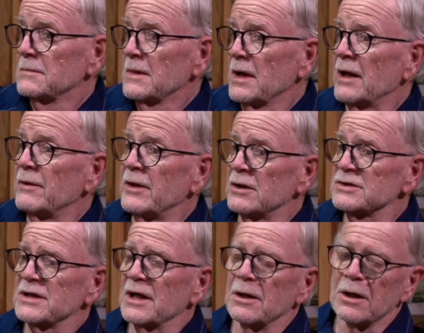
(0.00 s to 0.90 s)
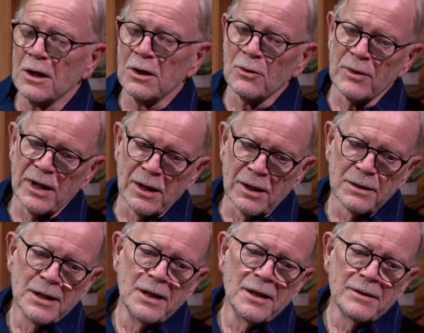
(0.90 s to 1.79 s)
And they'll say, oh, well,
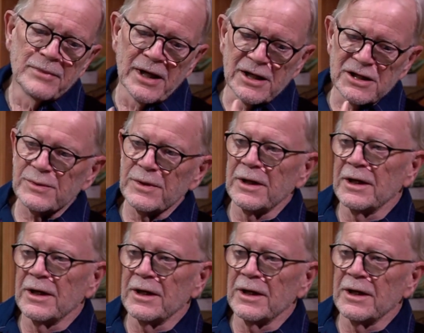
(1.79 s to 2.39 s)
my husband and